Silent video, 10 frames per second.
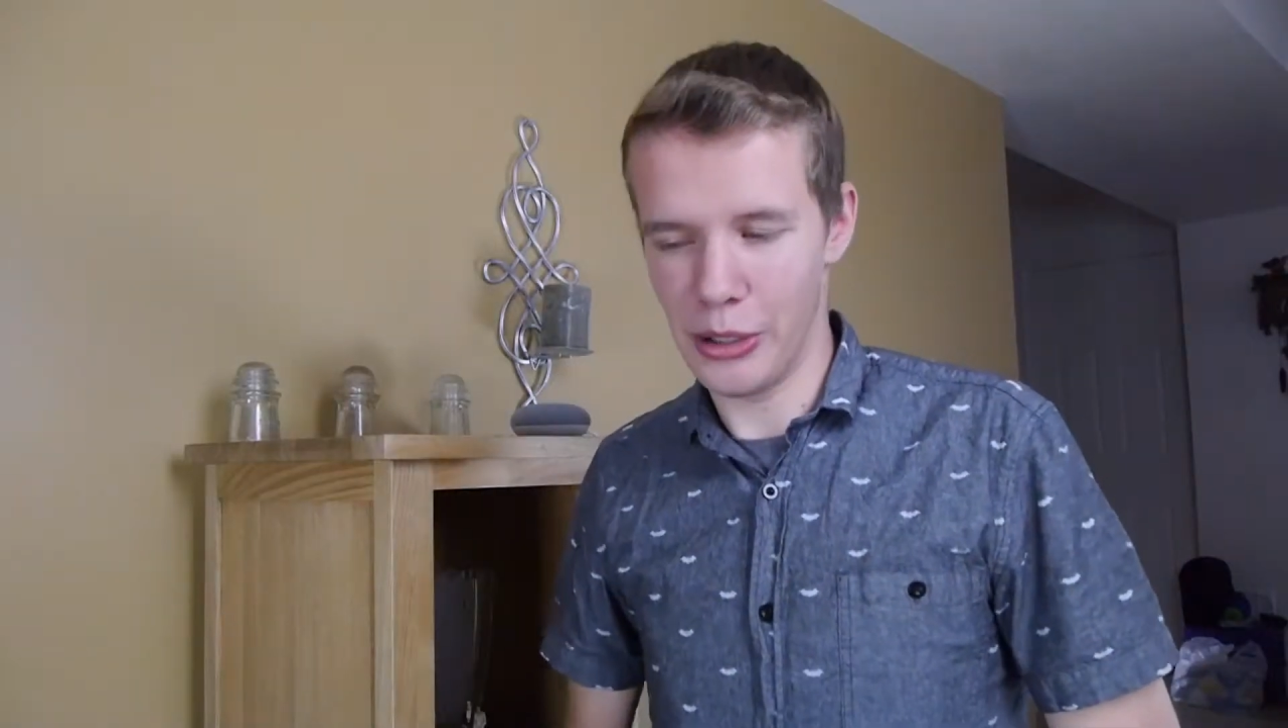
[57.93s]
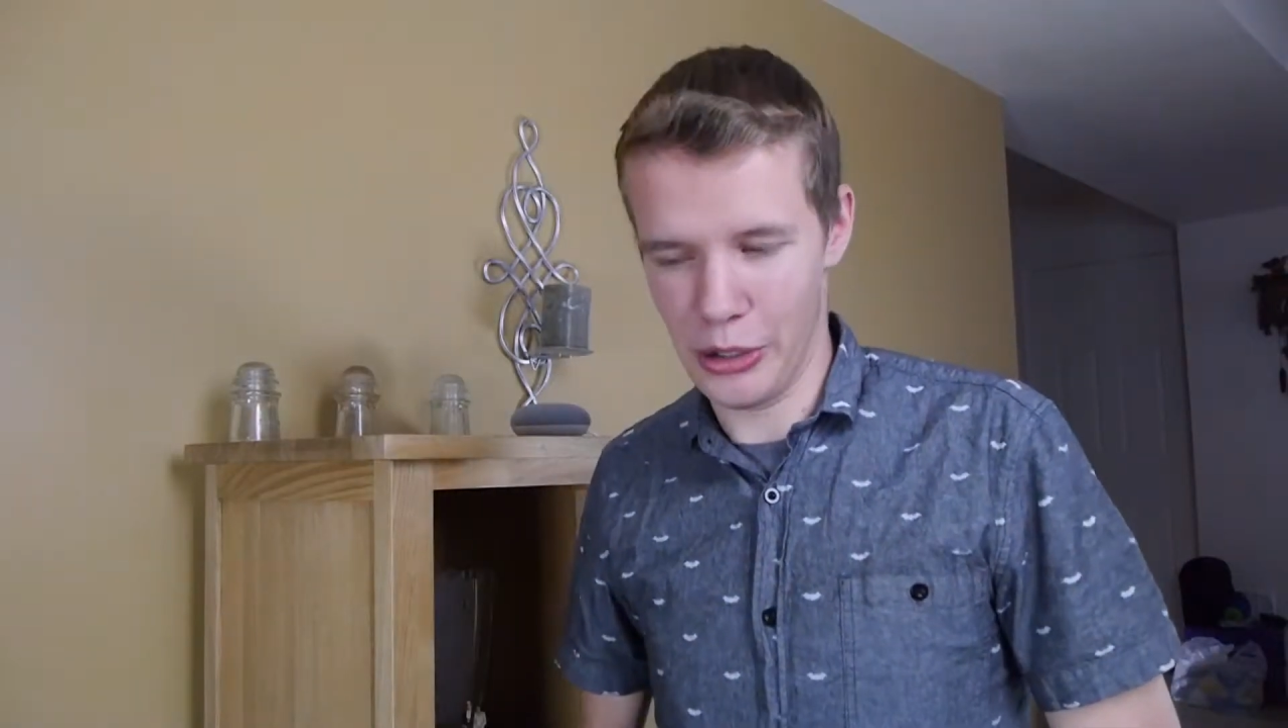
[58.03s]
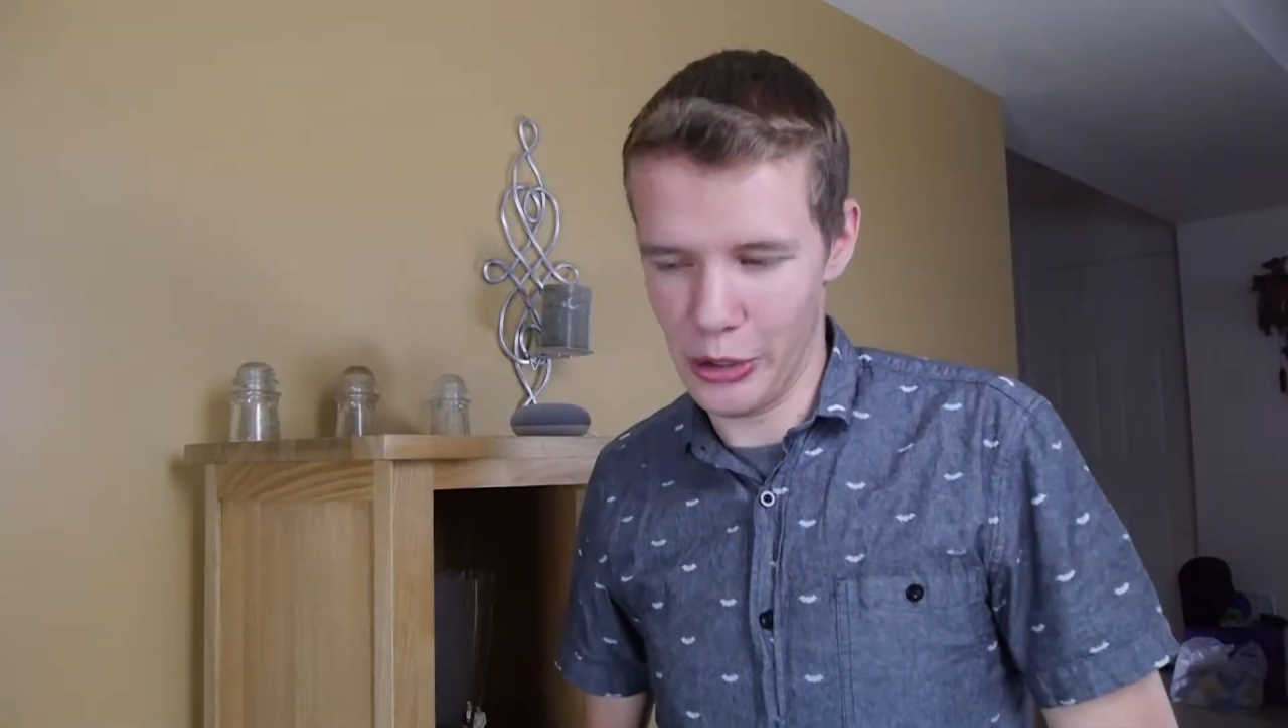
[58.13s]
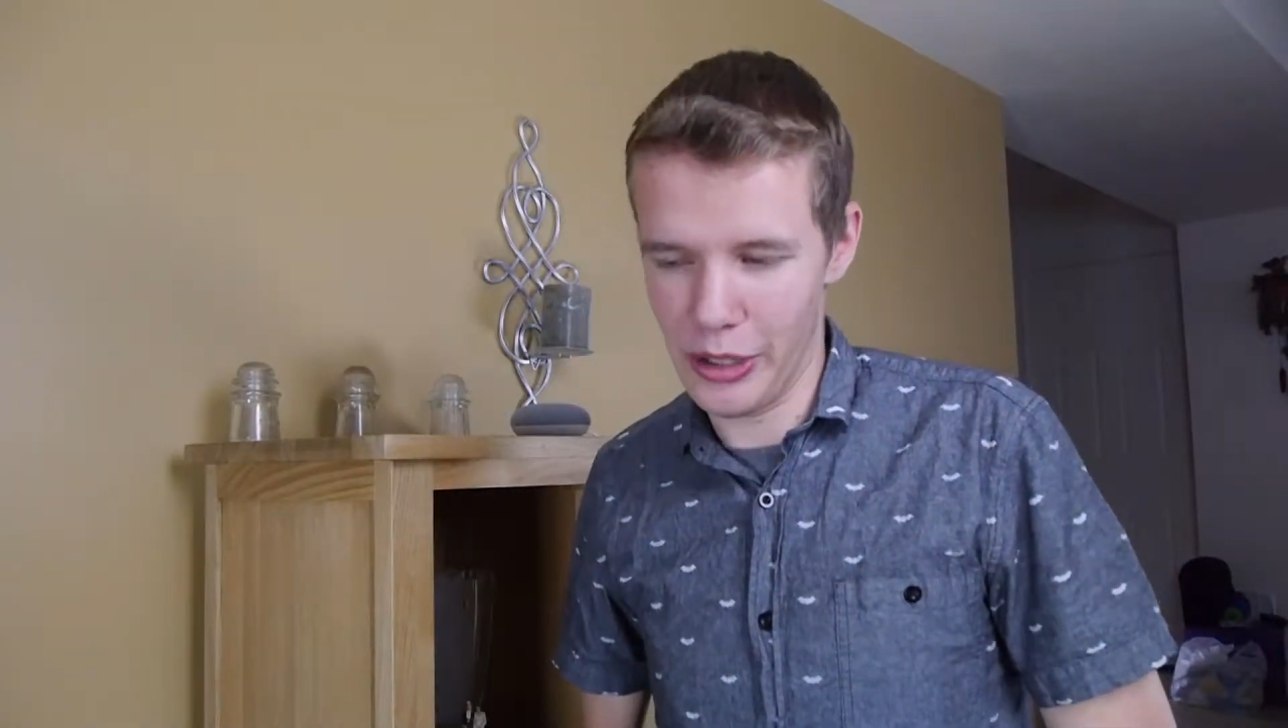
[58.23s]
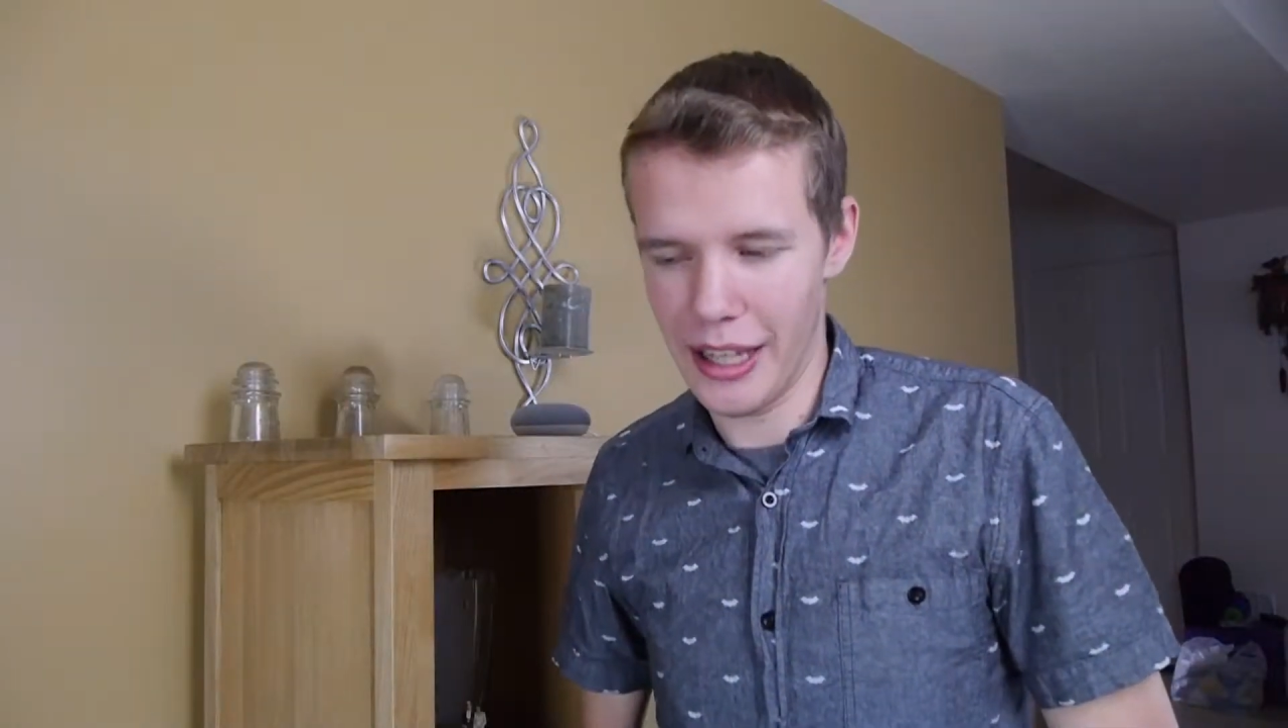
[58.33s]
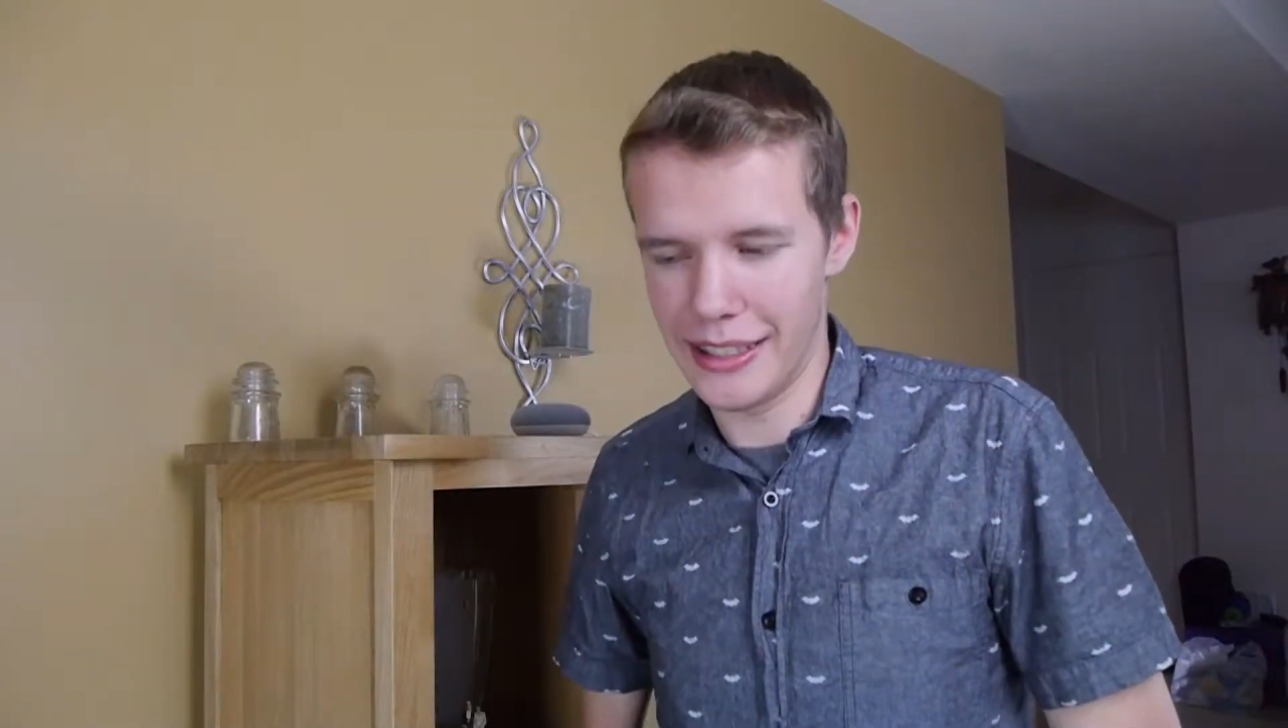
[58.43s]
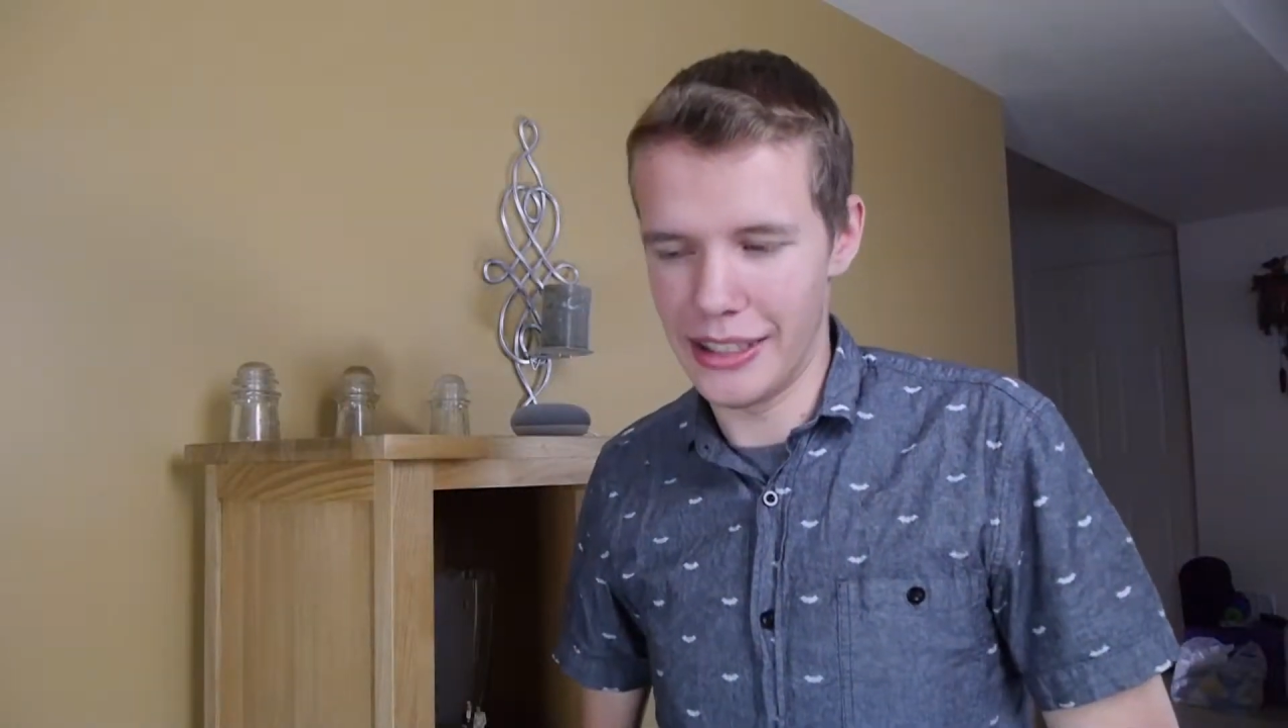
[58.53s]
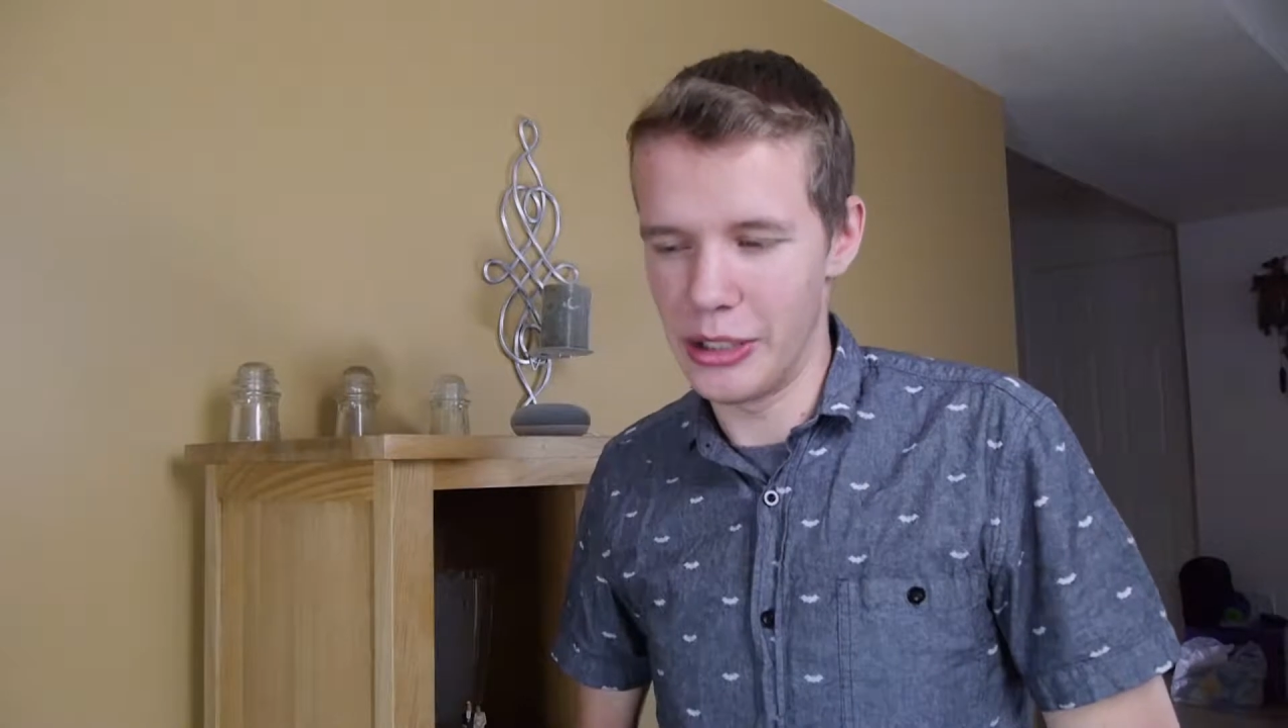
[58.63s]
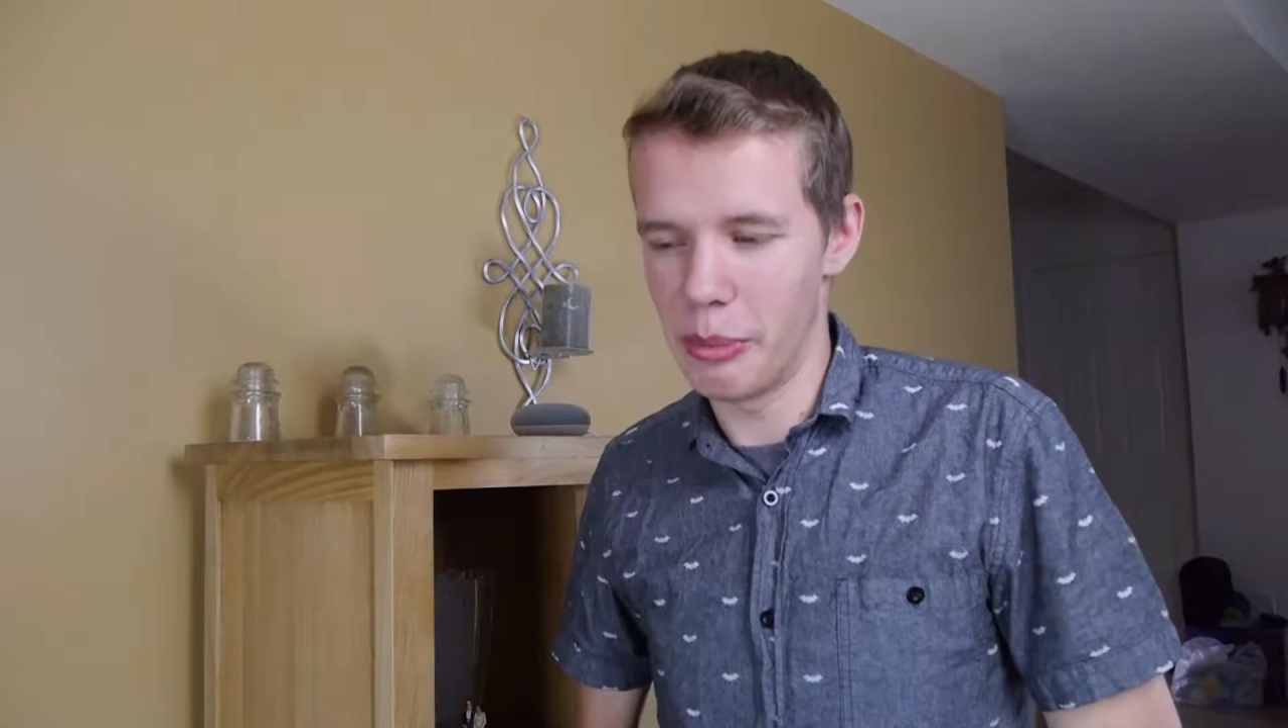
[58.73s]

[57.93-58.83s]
Classy Super